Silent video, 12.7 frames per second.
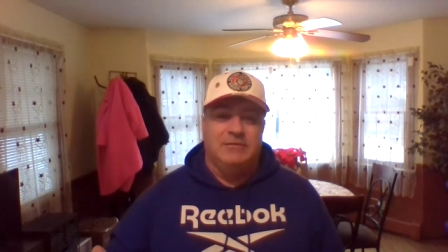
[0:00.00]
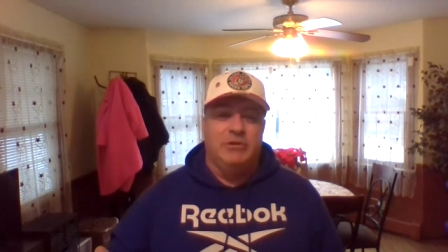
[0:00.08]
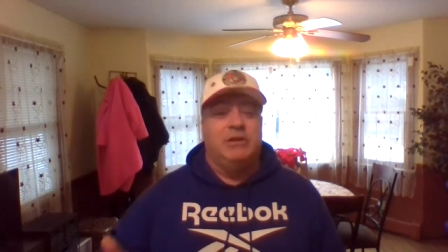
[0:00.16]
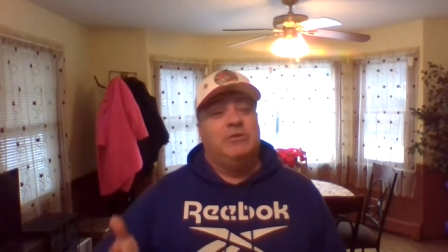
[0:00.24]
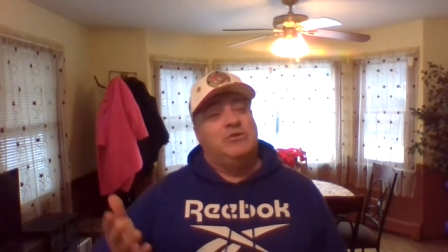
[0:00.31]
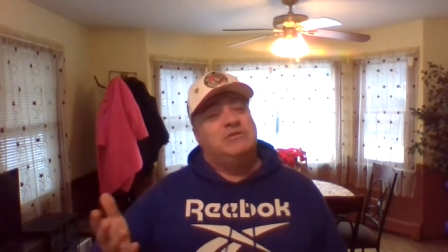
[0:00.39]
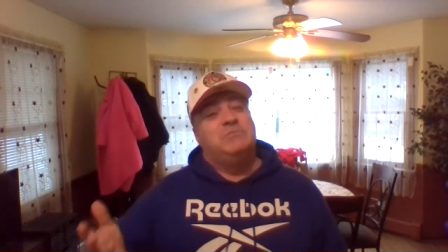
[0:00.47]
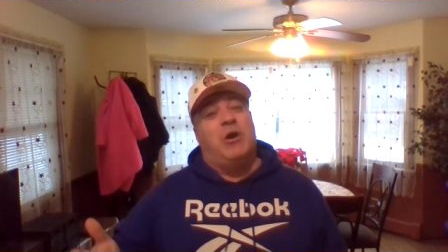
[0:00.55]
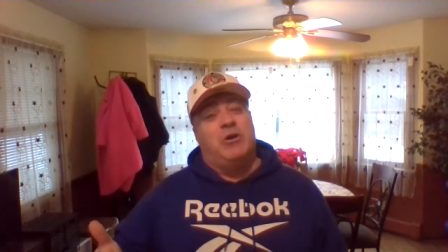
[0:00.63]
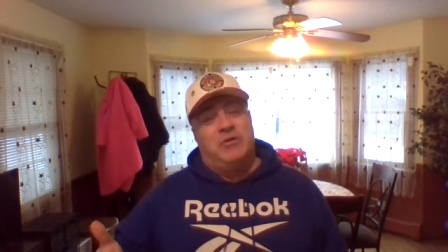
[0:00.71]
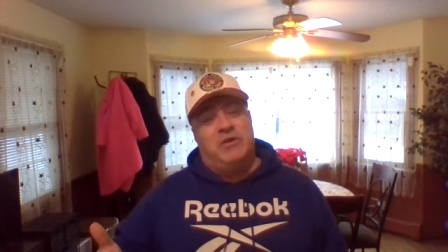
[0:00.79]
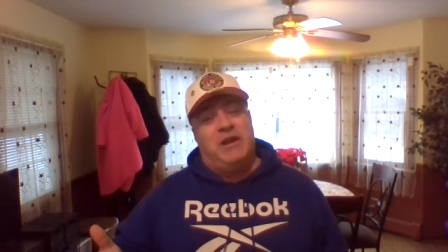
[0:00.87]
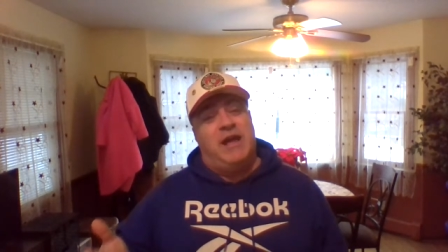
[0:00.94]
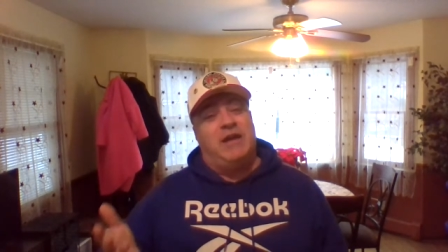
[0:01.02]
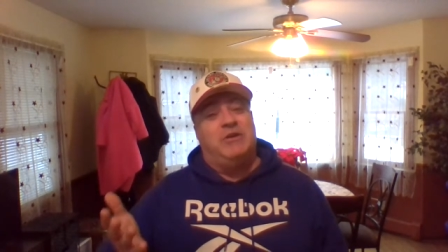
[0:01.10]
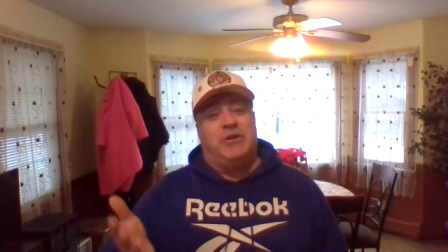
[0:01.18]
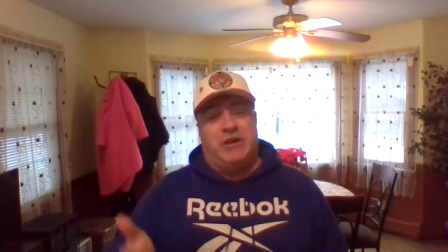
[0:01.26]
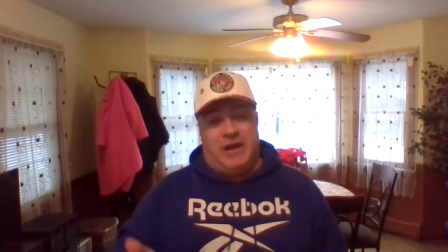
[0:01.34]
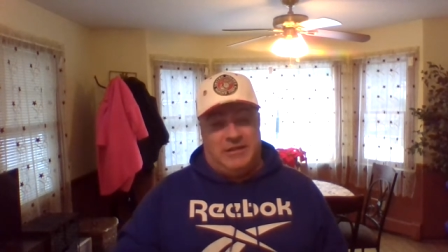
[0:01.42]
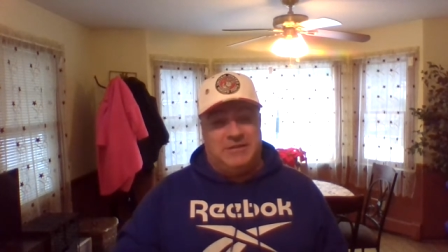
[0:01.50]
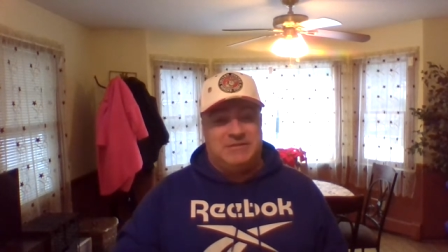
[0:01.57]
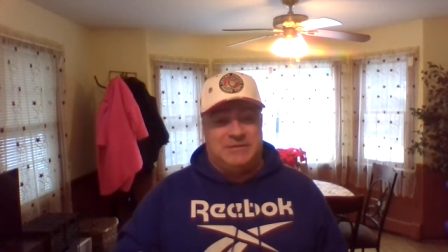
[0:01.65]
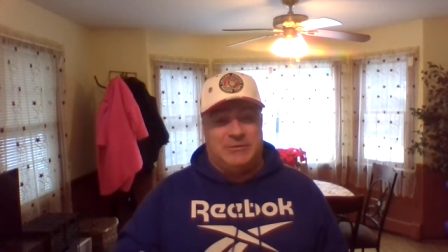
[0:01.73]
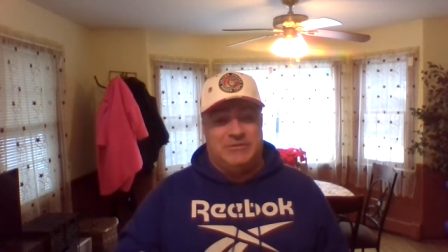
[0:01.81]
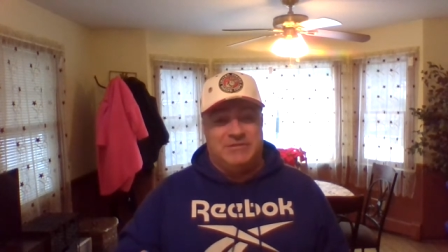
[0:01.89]
be a little smarter than that, you're college
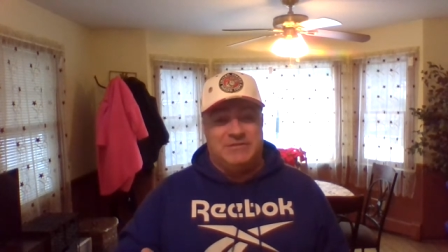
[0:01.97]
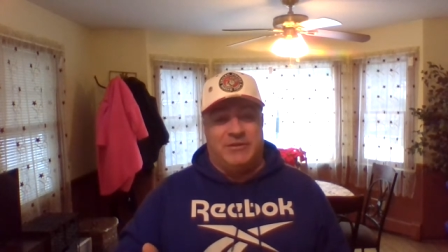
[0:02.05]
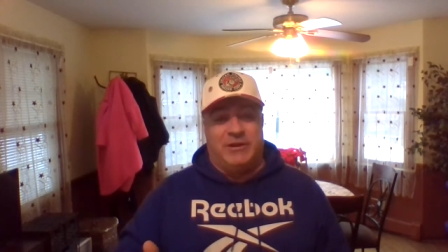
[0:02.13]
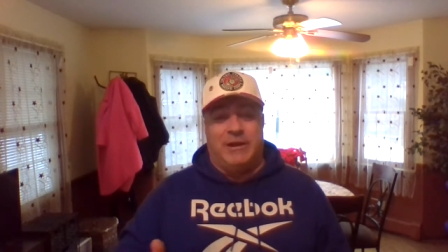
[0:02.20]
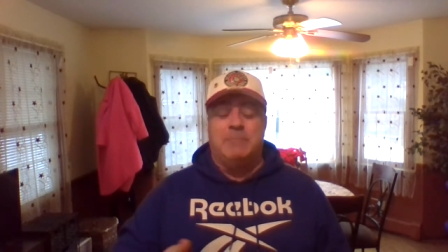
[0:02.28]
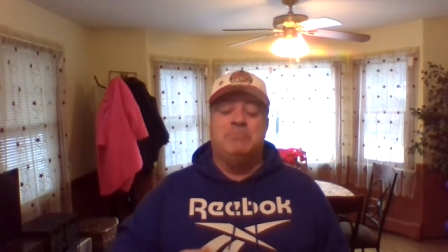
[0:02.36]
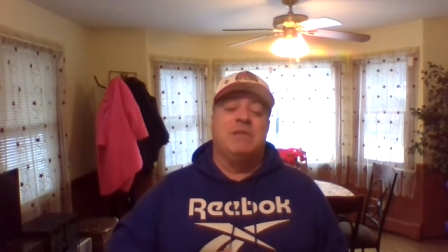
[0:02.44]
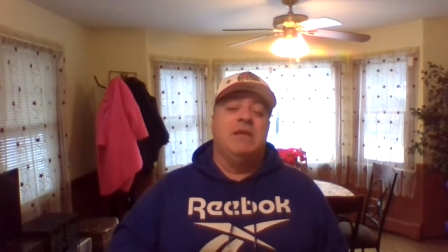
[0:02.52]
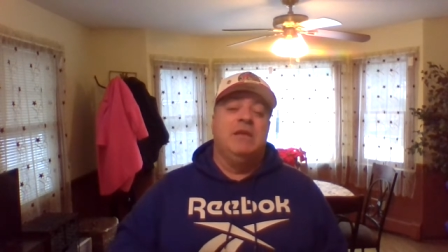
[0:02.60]
students, all right?